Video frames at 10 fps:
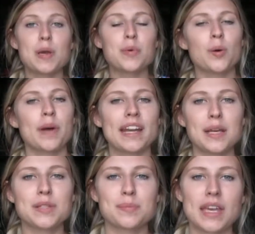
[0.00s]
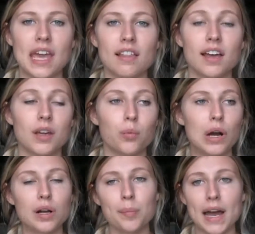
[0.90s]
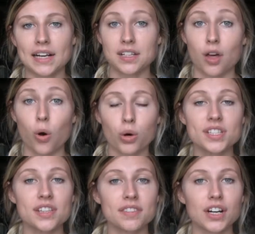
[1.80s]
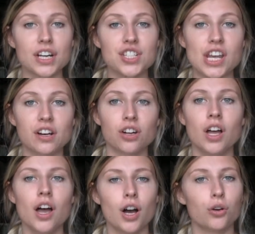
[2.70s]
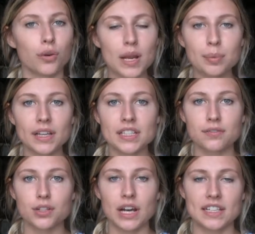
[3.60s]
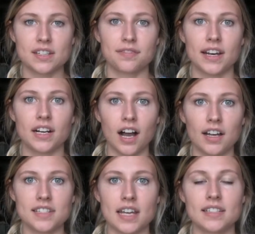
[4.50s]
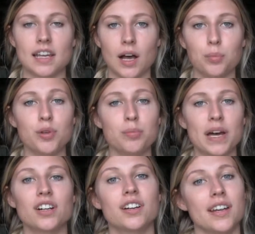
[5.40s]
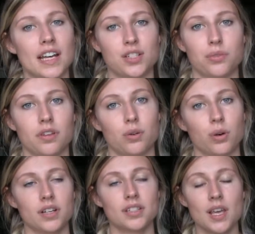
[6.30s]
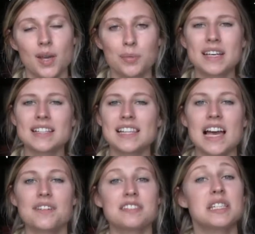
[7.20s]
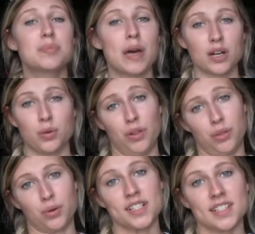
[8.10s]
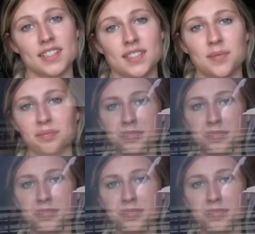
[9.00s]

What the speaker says: people? My name is Michaela and welcome back to the Horse in Theory channel, a great place for you guys to find content to help you better connect with your horse, because life is better with horses.